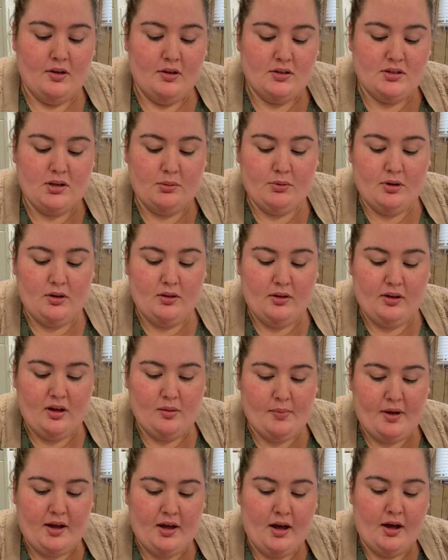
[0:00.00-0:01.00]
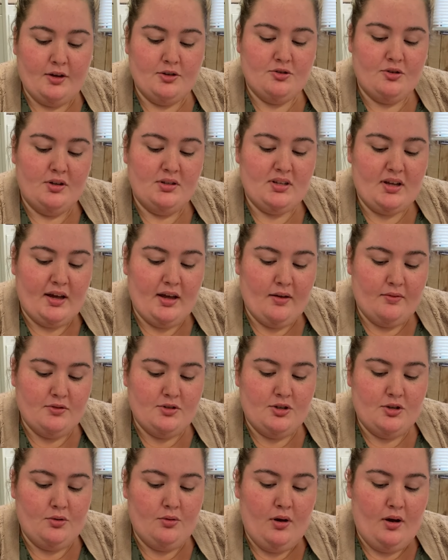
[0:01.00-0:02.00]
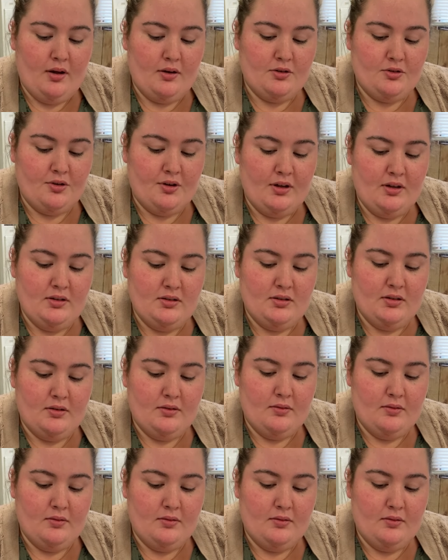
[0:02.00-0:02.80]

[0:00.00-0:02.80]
So I'm gonna look at my hundreds. I have two hundreds.